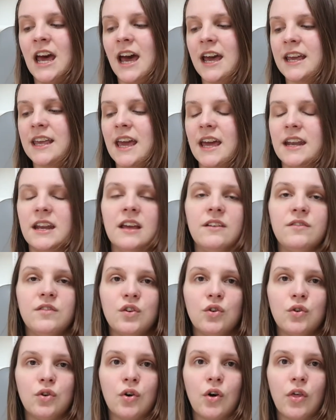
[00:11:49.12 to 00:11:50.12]
again, if
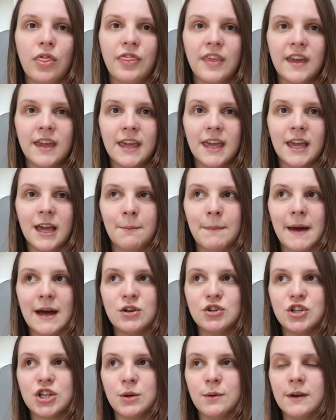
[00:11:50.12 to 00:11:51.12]
you're thinking
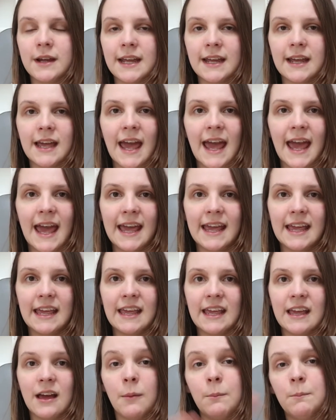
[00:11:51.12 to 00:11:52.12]
about doing
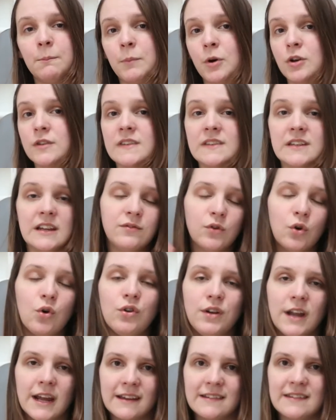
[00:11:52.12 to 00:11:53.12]
a positive
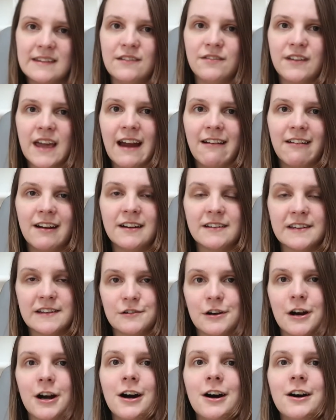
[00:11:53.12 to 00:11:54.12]
or negative
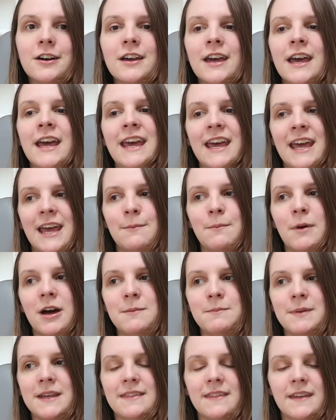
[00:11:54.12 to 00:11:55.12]
character arc, it
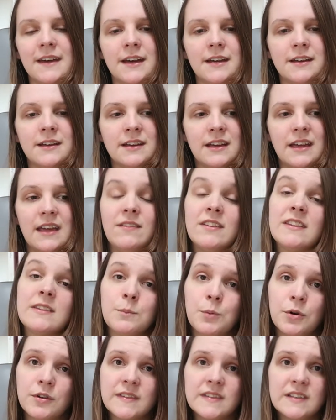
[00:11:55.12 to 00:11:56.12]
might be that if it's
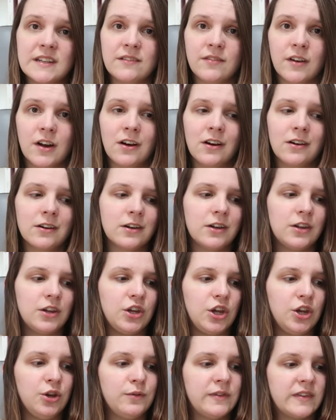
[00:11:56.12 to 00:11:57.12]
a positive arc,
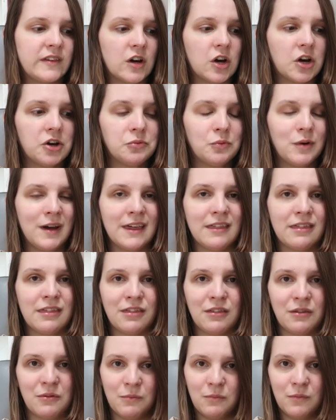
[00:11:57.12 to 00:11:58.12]
you start with
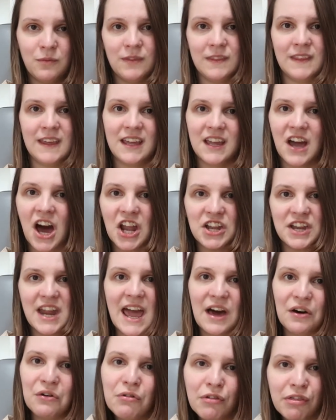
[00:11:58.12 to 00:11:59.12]
the
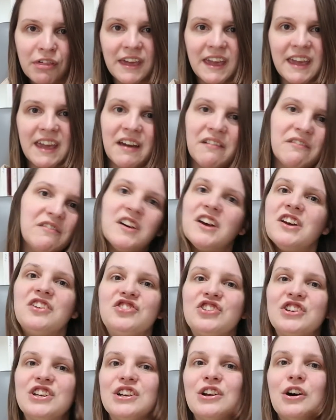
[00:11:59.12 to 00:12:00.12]
unhealthy
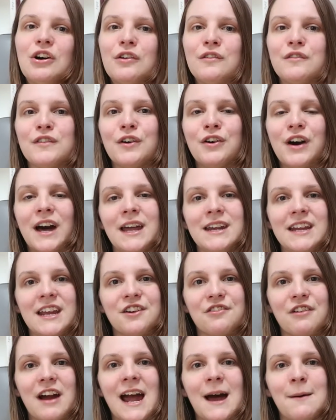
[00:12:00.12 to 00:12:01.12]
version of your
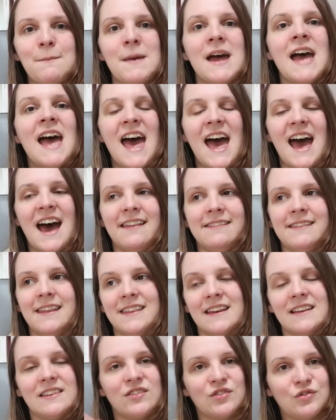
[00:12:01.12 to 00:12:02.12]
Enneagram, and
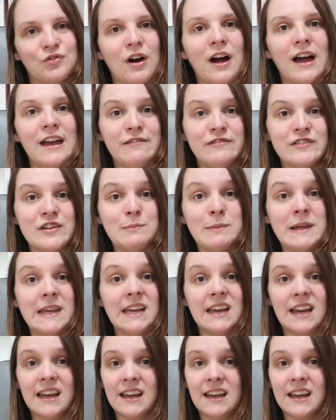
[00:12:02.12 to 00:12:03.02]
then they strive to be